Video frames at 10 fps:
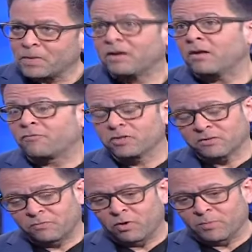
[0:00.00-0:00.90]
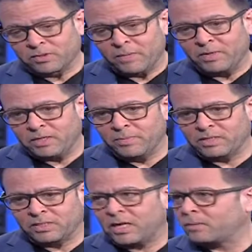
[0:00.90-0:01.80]
And, and first and foremost, let me let me
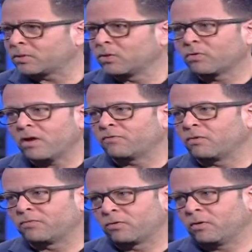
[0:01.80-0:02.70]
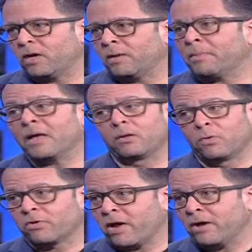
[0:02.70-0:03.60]
just say I'm so grateful for uh, Matt and
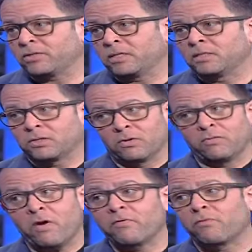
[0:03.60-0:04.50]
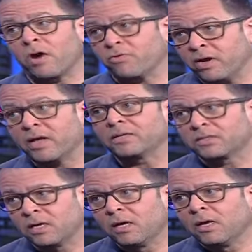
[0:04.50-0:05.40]
Laurie Crouch and yeah. certainly Reverend Rodriguez,
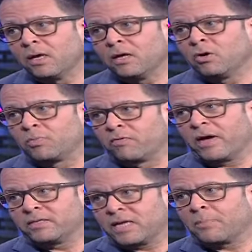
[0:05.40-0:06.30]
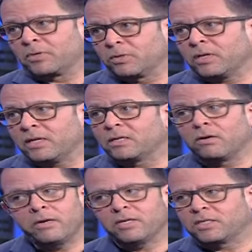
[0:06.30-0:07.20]
yes, yeah. who provides the opportunity and the
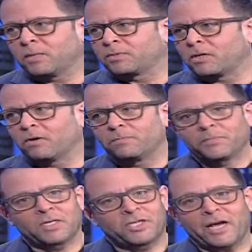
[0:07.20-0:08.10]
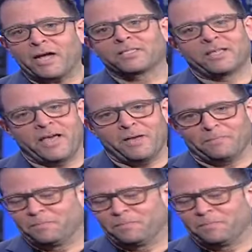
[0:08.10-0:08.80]
leadership. So yeah. shout out to them.